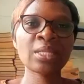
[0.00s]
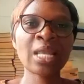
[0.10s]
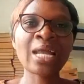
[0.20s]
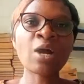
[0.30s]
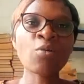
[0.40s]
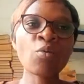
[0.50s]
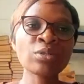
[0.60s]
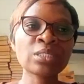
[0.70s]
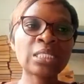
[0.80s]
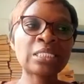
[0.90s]
The other
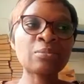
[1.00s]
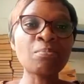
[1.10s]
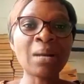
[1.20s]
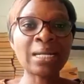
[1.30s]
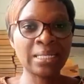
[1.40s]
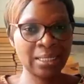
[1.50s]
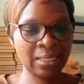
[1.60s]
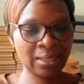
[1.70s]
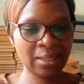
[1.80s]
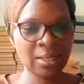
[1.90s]
want is money,
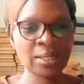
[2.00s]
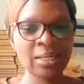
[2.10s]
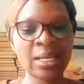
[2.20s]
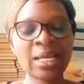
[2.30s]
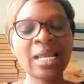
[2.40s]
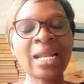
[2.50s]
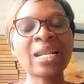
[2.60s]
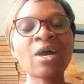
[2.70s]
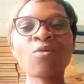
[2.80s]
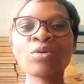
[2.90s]
and the
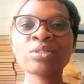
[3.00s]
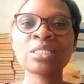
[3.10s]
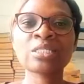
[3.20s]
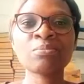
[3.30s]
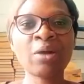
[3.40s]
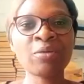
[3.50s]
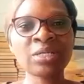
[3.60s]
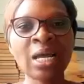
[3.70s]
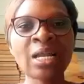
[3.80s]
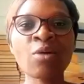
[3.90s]
another want is marriage,
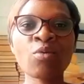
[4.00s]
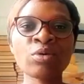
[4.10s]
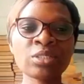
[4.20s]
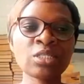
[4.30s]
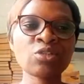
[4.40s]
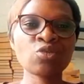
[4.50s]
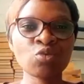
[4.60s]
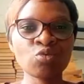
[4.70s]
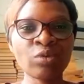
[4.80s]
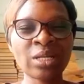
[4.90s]
another want is
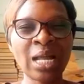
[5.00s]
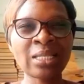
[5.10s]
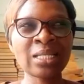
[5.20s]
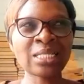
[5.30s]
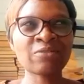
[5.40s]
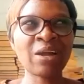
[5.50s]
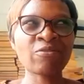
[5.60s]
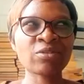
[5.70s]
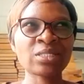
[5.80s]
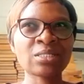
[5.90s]
children. I think that is
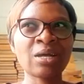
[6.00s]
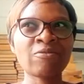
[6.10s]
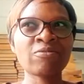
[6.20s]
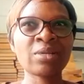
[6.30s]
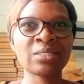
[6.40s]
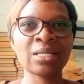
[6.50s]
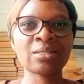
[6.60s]
5 or 6 I've listed.